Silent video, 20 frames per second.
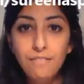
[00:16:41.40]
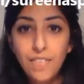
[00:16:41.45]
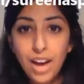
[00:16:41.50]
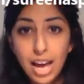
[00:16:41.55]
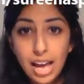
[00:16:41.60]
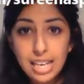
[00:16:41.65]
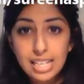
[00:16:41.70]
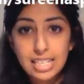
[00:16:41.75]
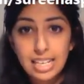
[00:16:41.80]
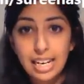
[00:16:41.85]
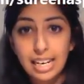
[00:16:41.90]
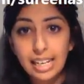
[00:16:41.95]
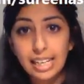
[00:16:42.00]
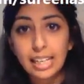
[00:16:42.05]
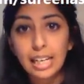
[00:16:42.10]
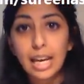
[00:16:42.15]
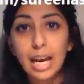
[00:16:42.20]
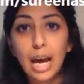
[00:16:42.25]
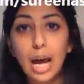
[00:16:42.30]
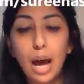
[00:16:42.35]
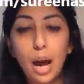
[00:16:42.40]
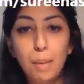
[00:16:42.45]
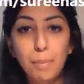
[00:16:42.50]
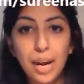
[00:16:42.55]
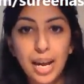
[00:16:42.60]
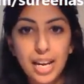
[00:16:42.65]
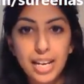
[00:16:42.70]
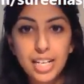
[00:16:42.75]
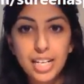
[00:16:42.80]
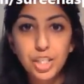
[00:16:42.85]
firstly, a
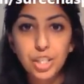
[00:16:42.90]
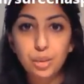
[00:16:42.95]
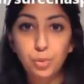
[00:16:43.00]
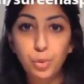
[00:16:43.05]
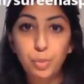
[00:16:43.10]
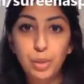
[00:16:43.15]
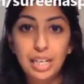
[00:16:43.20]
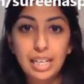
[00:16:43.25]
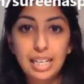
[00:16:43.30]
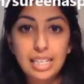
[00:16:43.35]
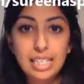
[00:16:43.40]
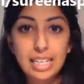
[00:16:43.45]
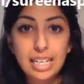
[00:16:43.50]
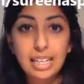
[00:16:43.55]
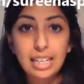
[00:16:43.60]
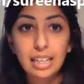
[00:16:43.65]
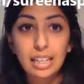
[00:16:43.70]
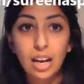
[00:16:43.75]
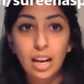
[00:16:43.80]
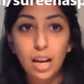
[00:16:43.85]
patient will be needing,